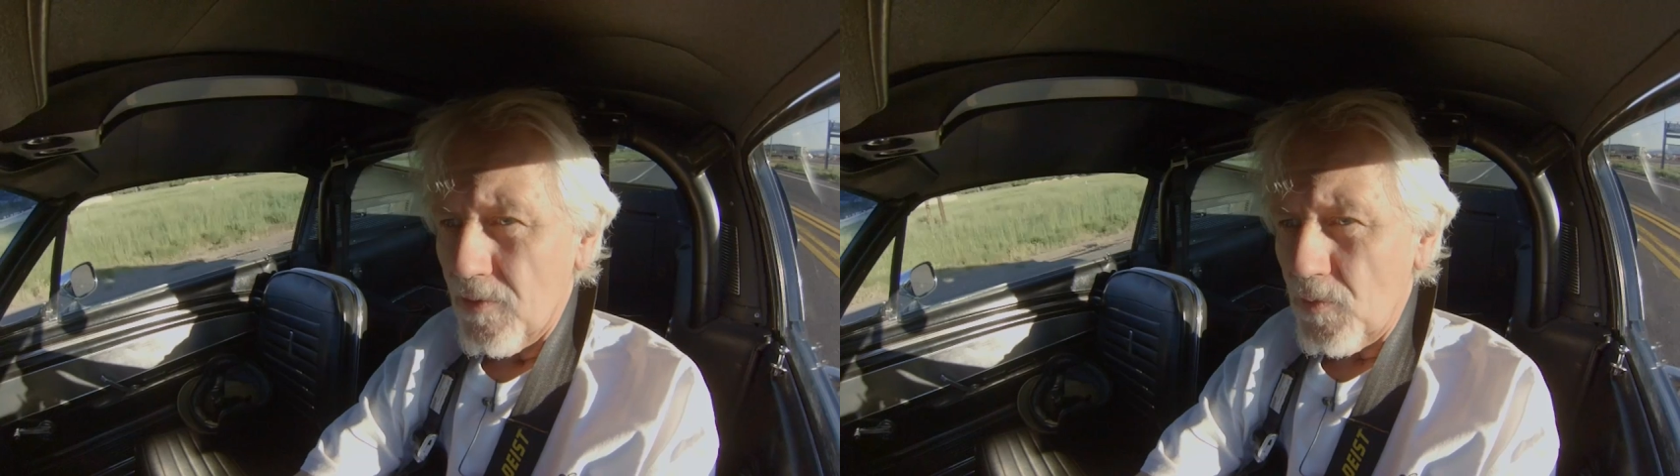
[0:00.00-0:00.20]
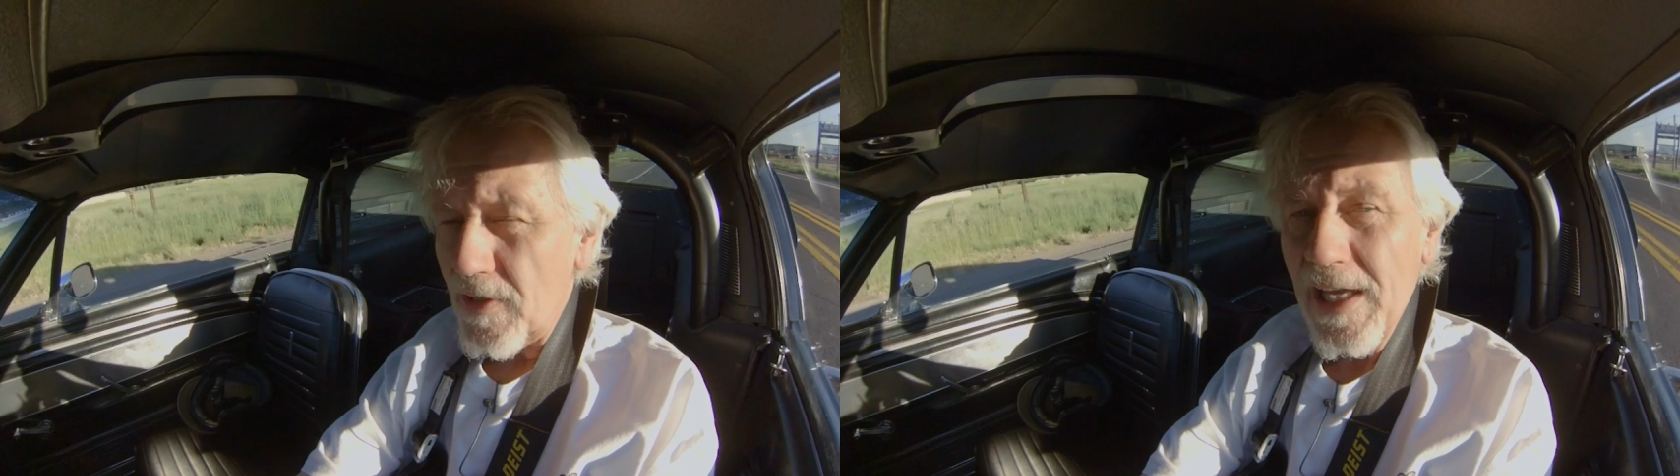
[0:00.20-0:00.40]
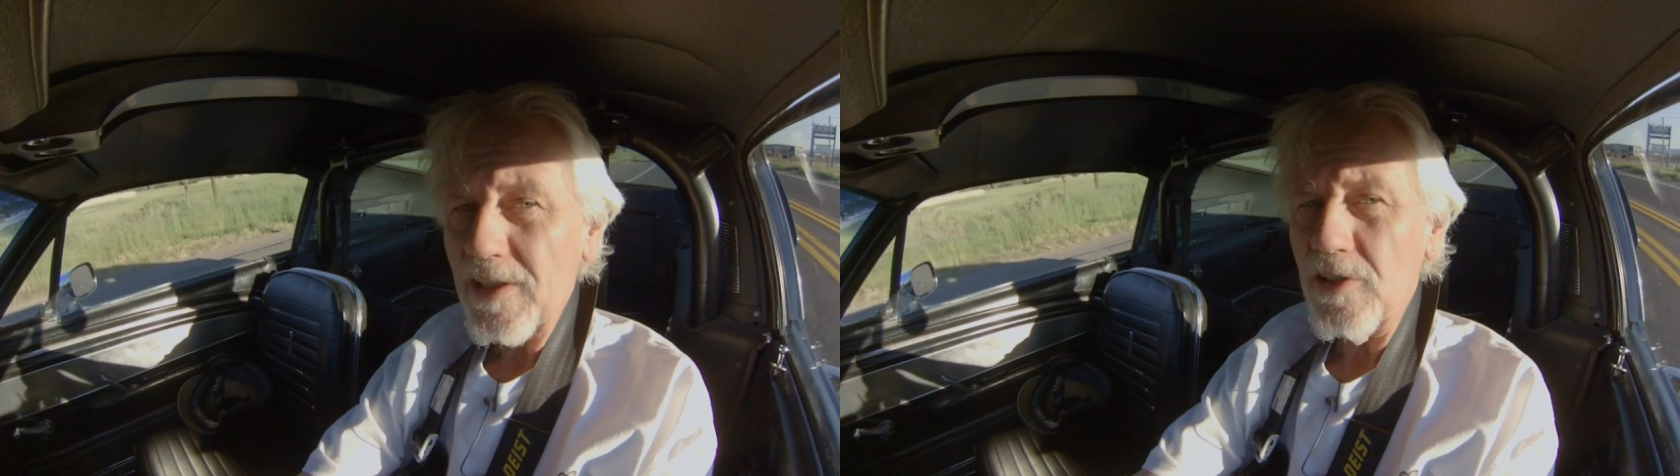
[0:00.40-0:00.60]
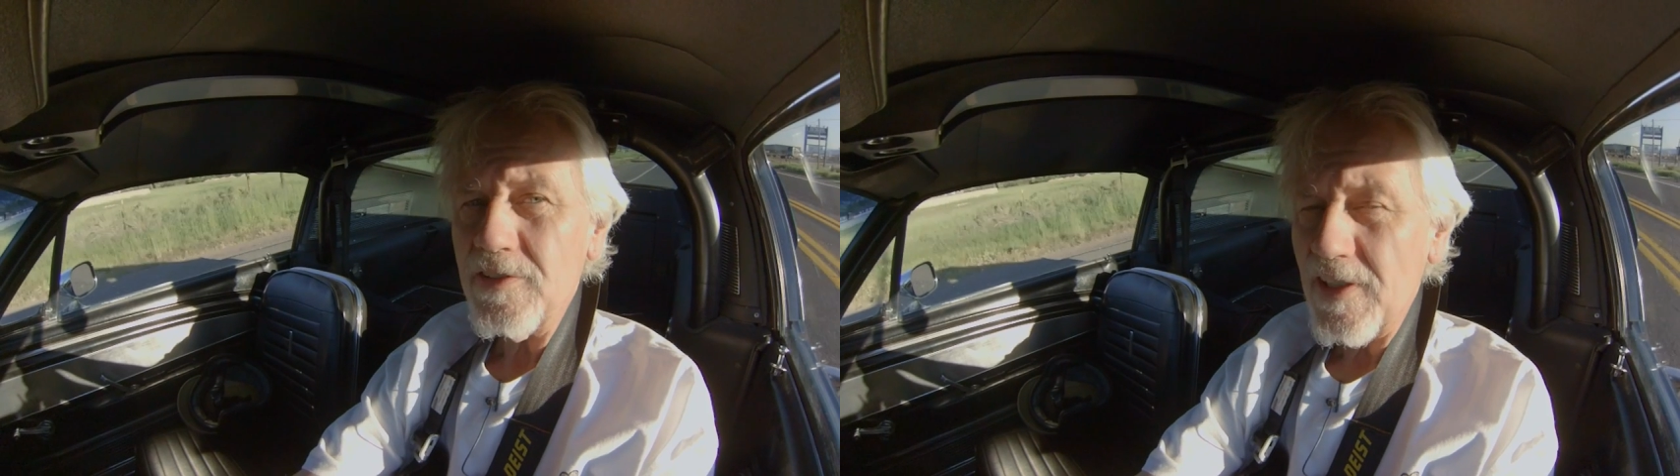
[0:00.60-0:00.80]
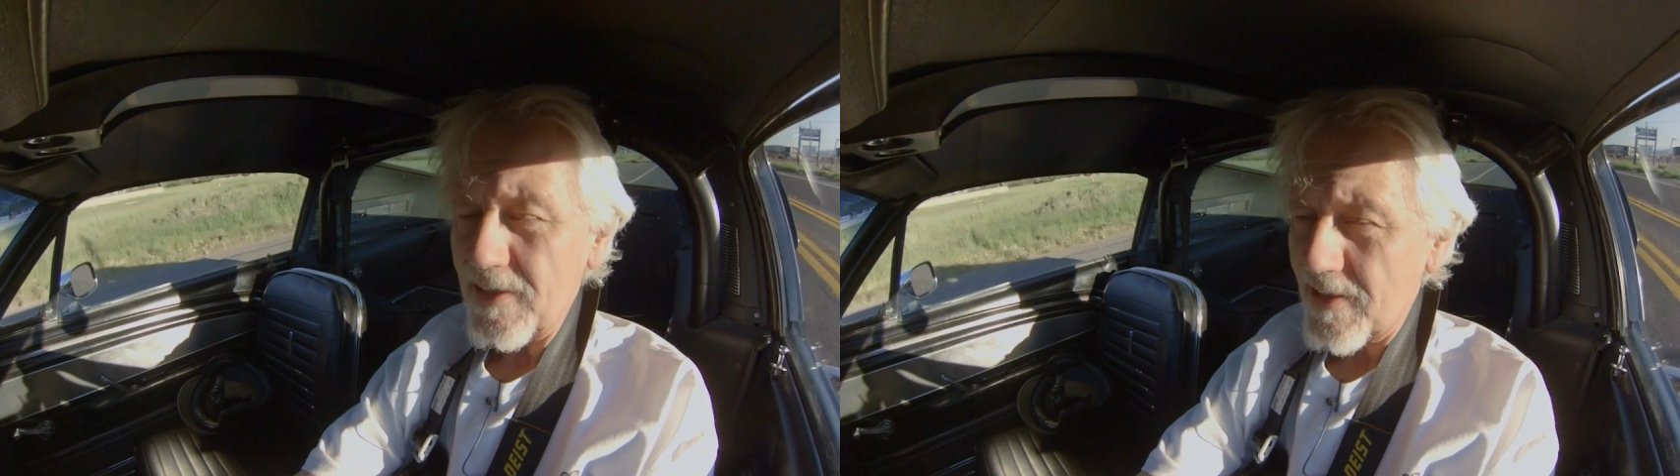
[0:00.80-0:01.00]
Well, that
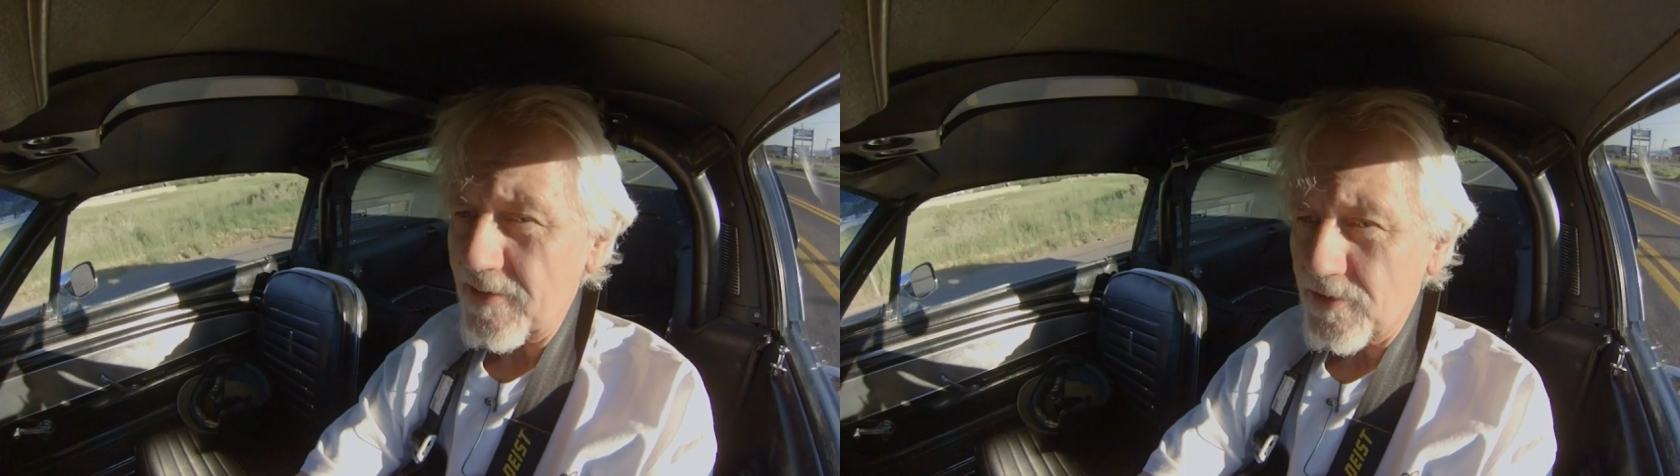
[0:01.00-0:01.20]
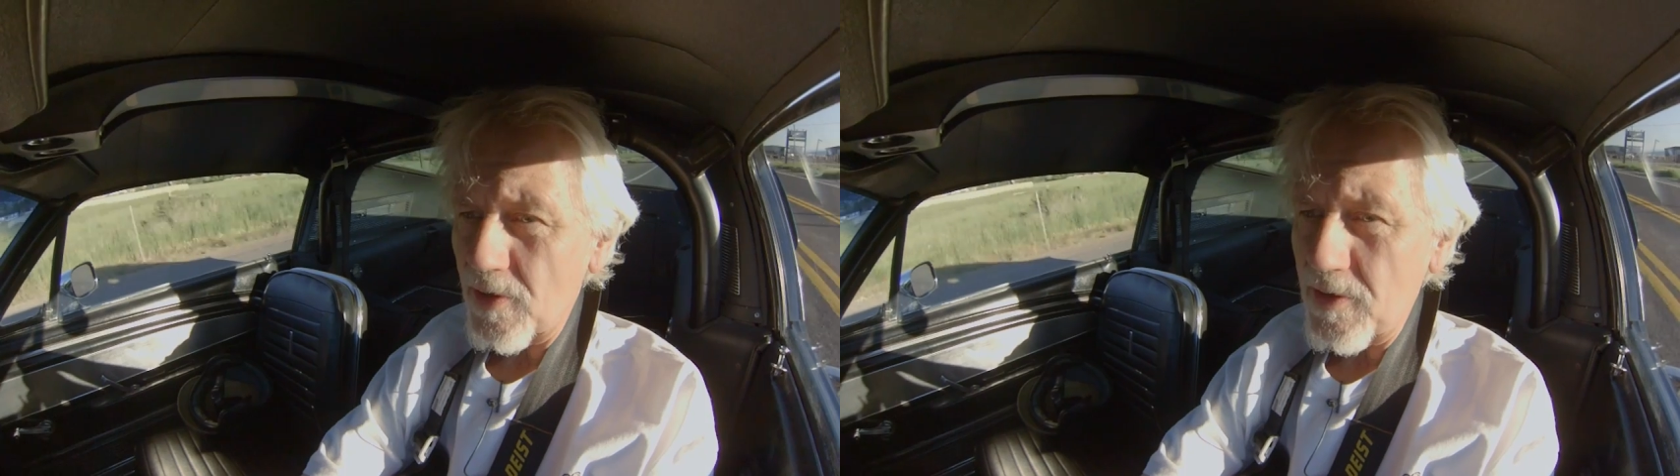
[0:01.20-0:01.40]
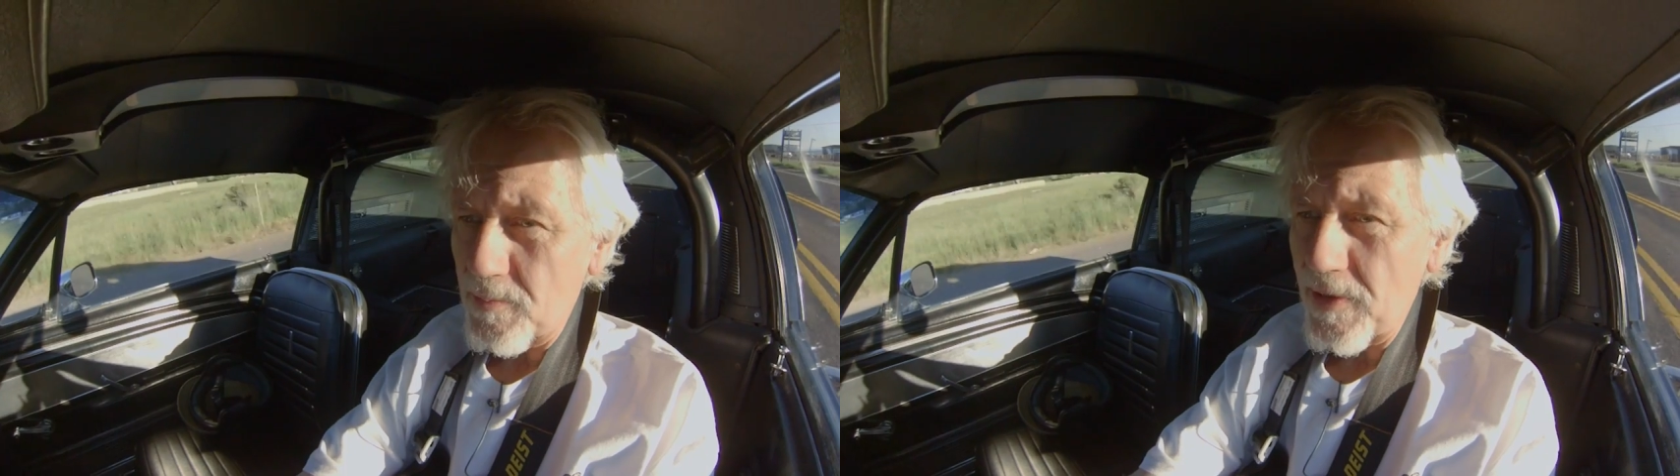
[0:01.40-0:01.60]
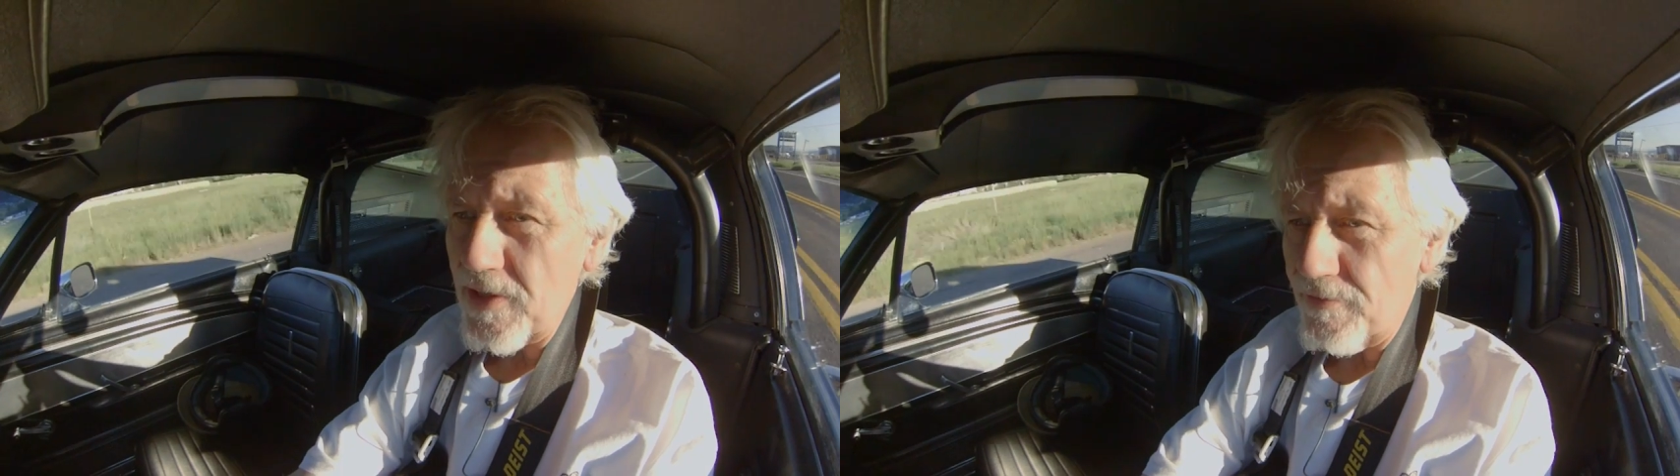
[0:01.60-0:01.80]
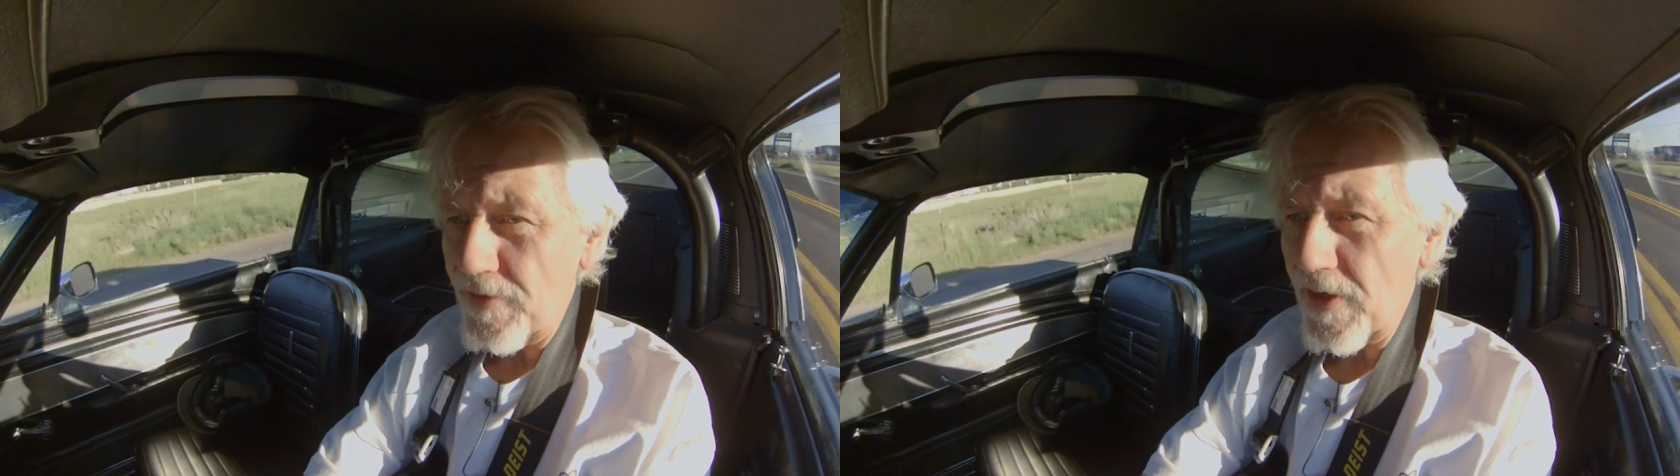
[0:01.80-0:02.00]
looks like that's going to
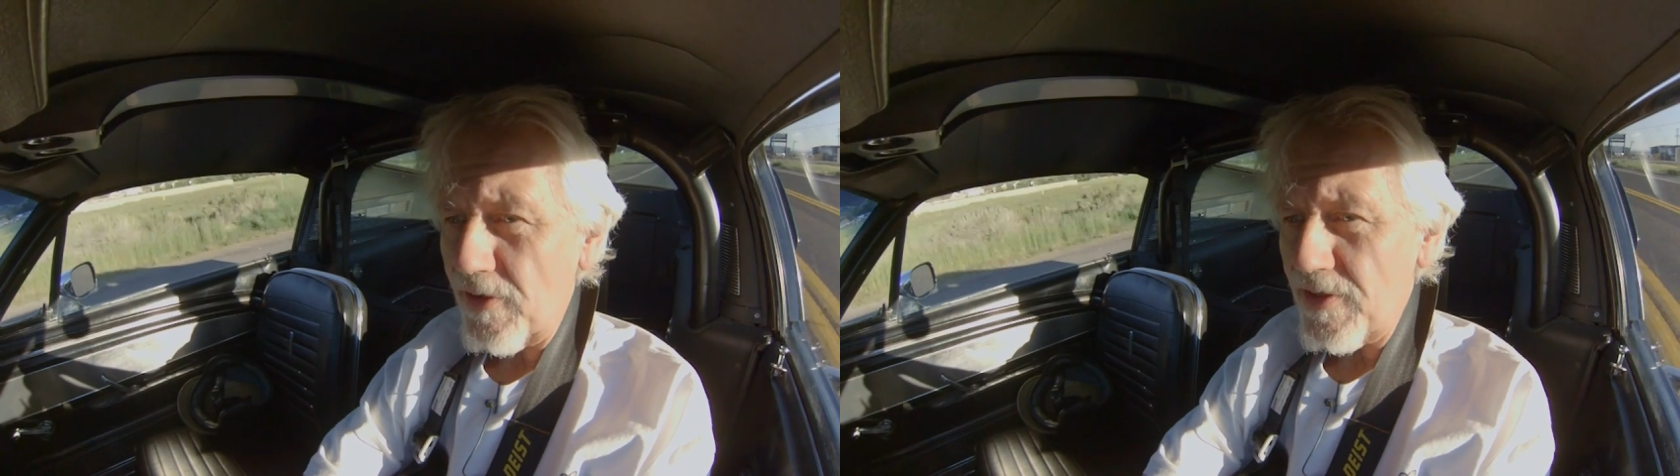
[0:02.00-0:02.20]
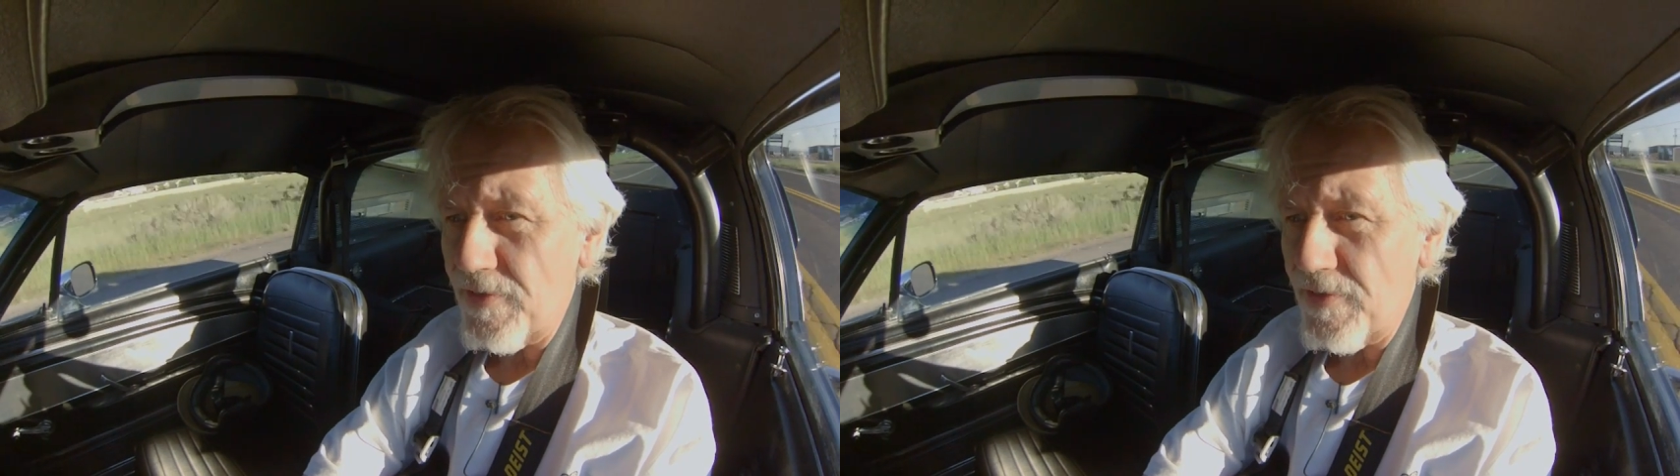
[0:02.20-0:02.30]
be a very,